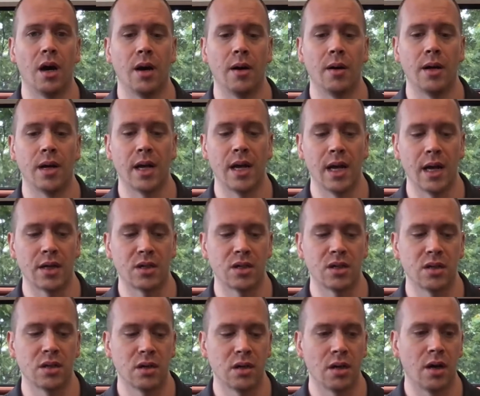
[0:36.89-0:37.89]
hit
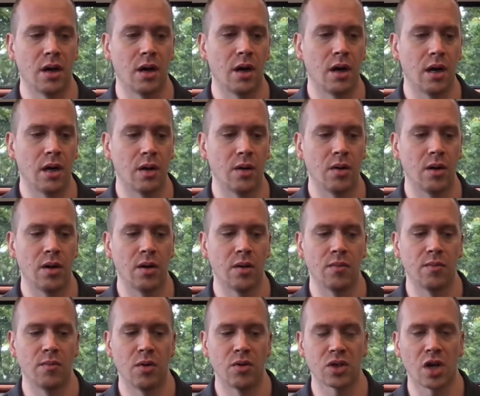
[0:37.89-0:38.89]
and
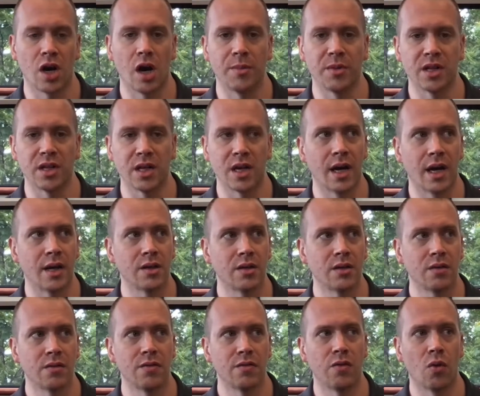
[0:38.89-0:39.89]
most commonly hit
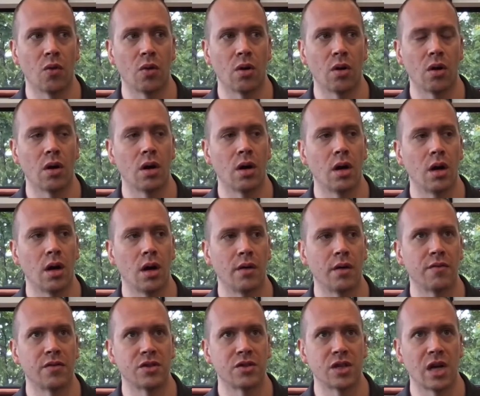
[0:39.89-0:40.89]
for
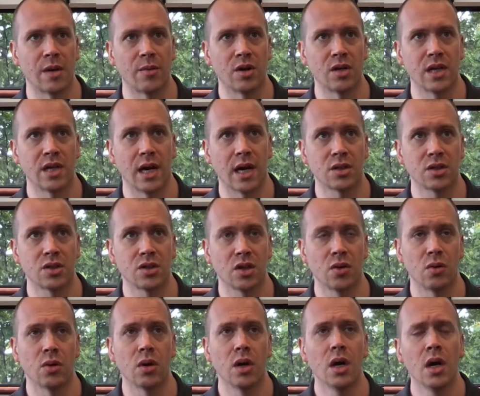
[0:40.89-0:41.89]
cyber attacks. So